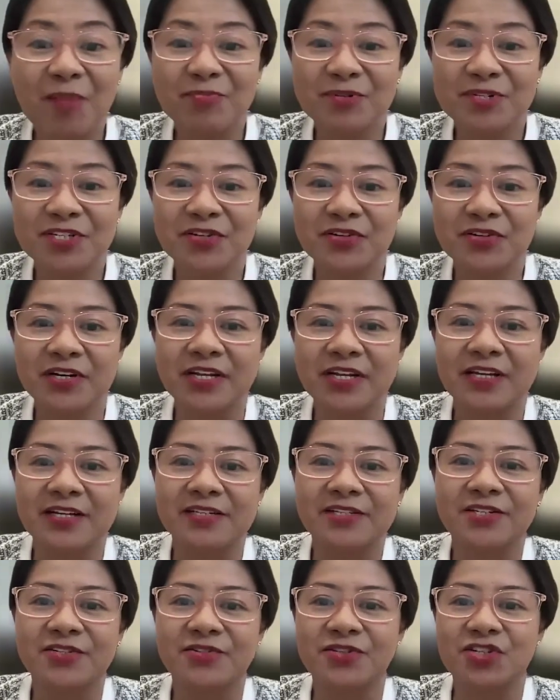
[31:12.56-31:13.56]
the
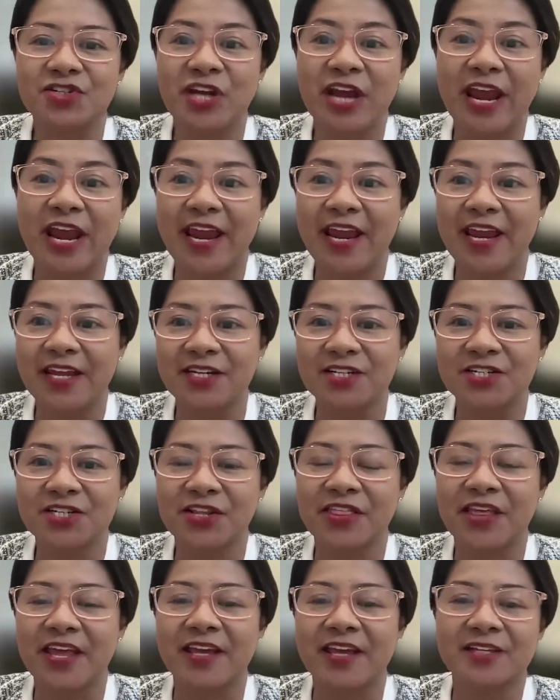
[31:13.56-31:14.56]
opportunity to
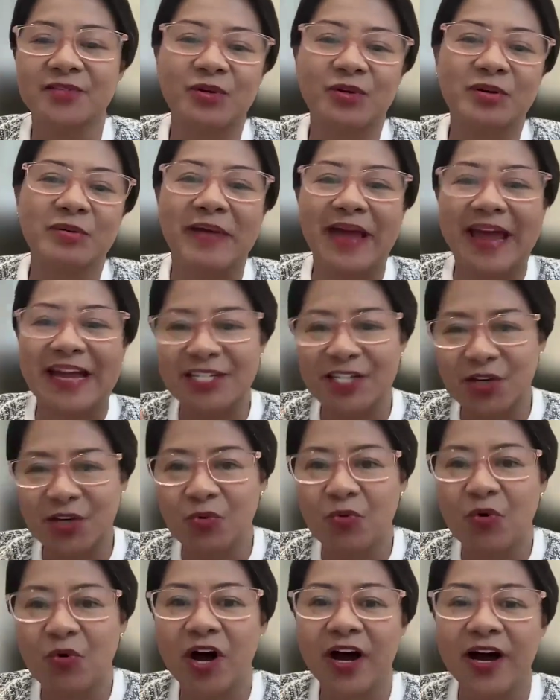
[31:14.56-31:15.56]
change things with a
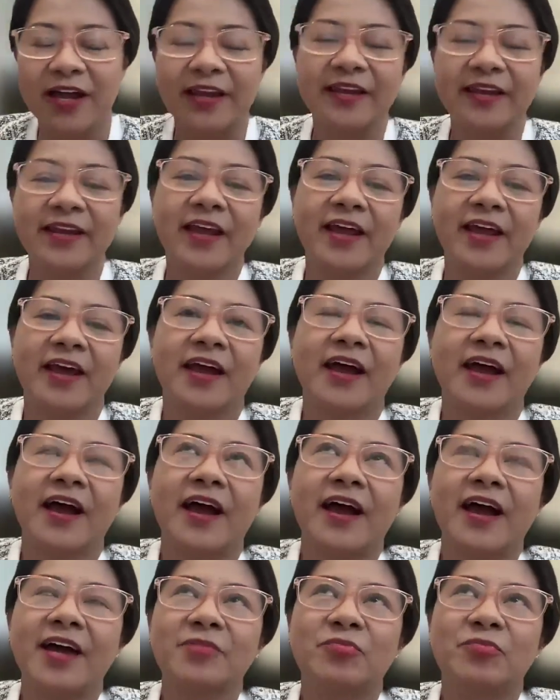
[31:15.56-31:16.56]
magic wand,
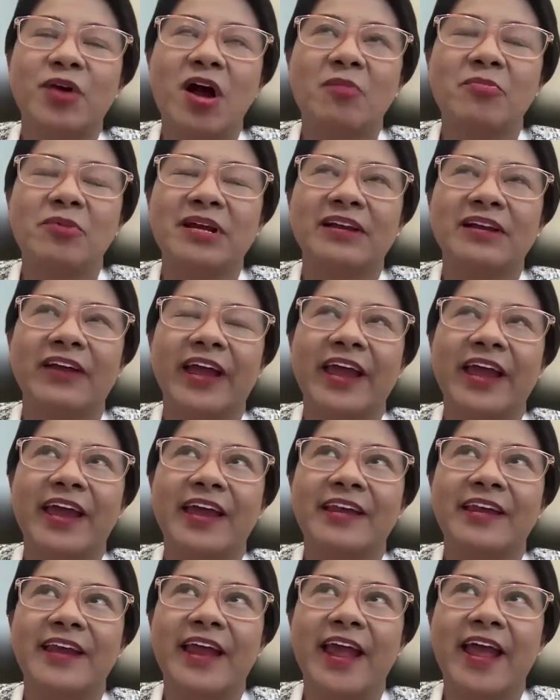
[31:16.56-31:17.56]
I'd probably
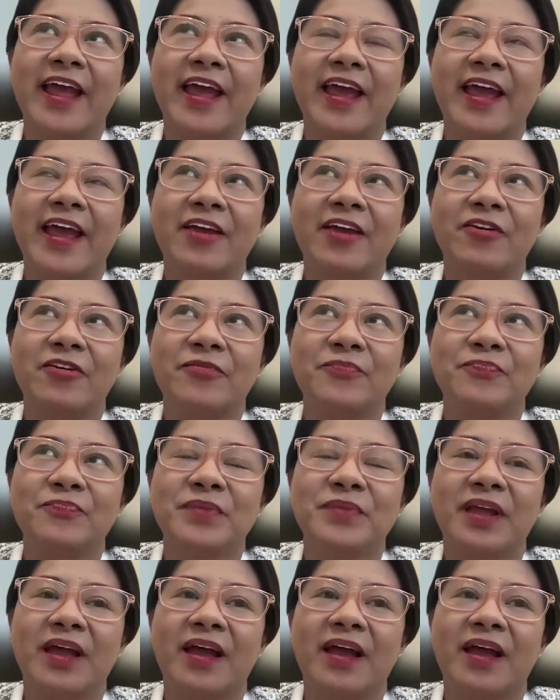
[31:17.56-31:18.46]
create a